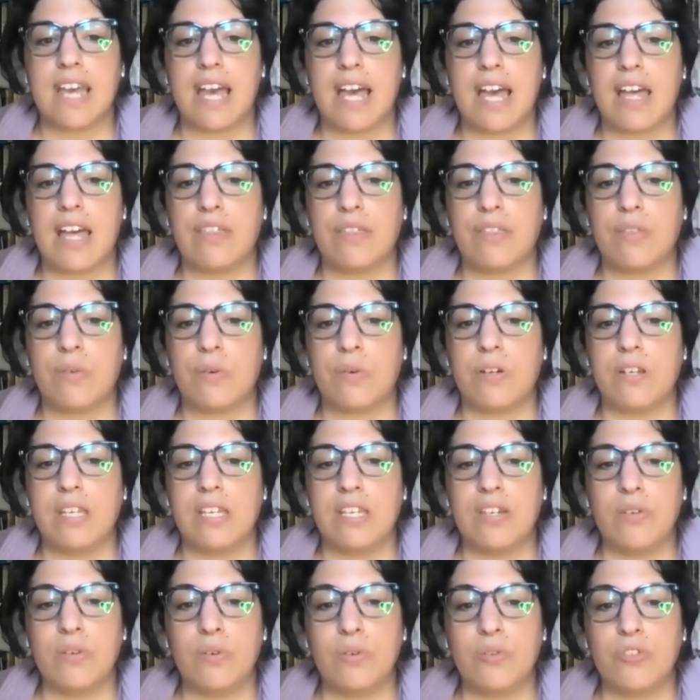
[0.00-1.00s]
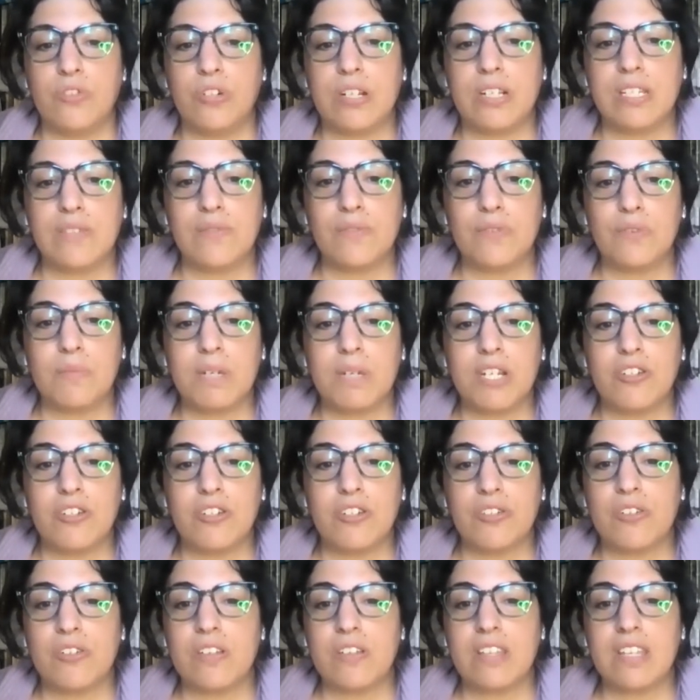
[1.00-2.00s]
death or ego
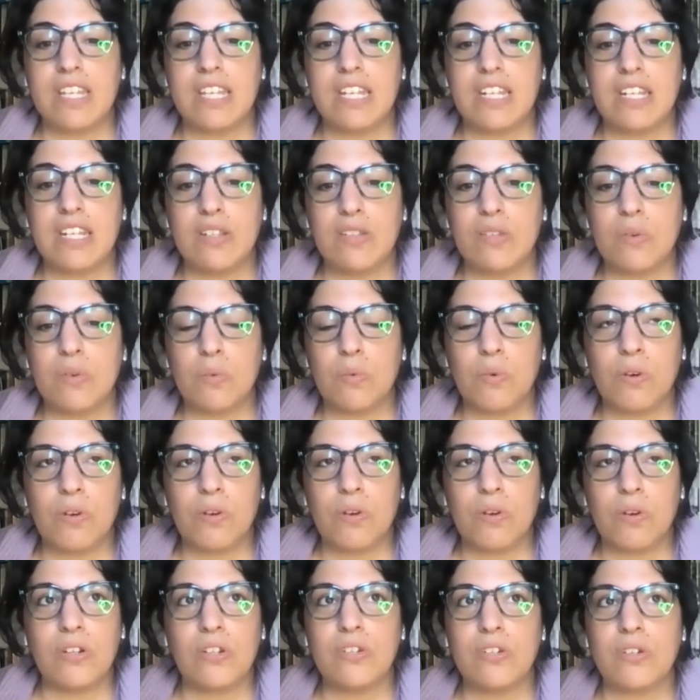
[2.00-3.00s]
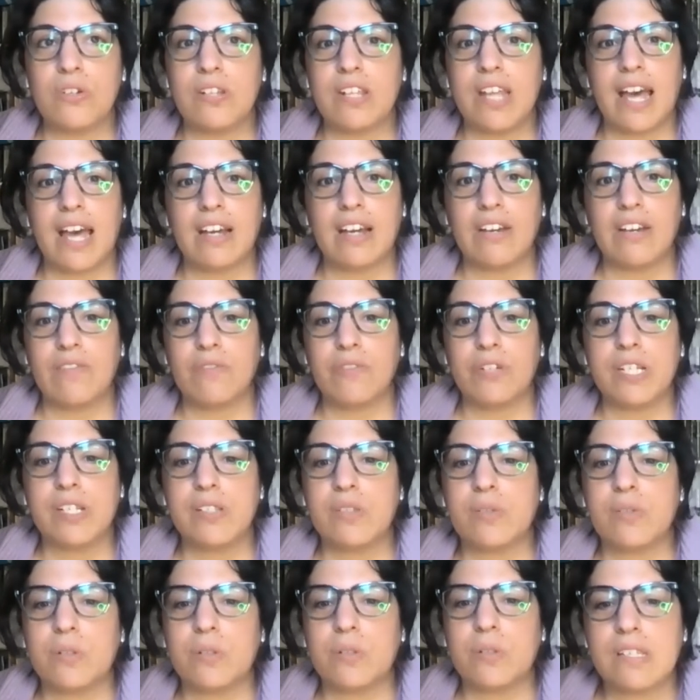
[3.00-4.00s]
transformation or the end of the world or lack of
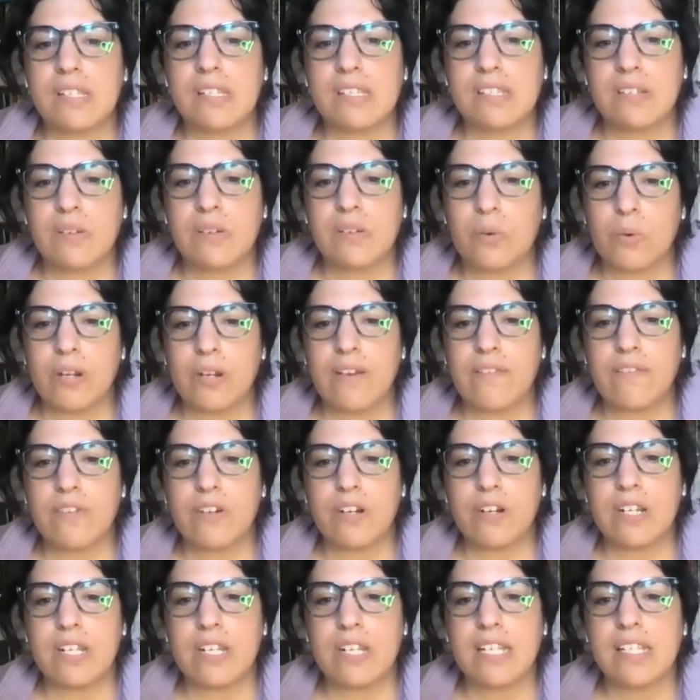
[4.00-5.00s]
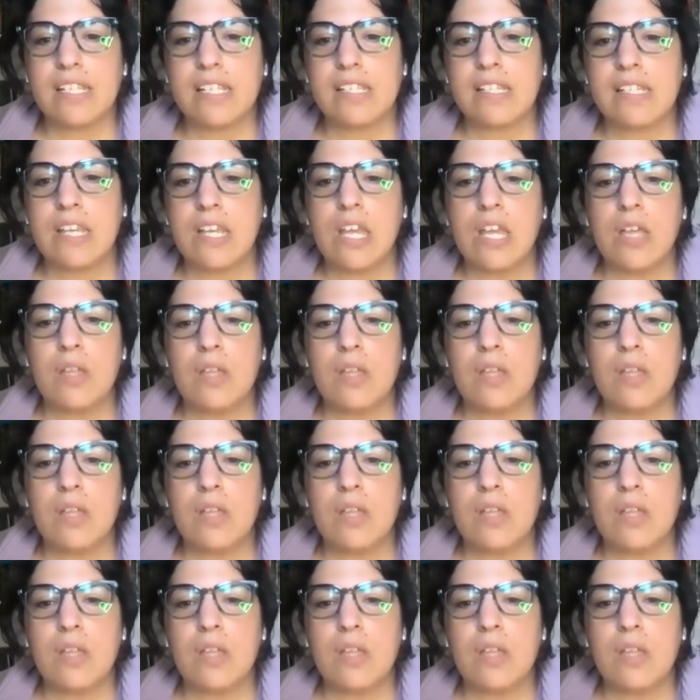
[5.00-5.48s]
resources or whatever it is?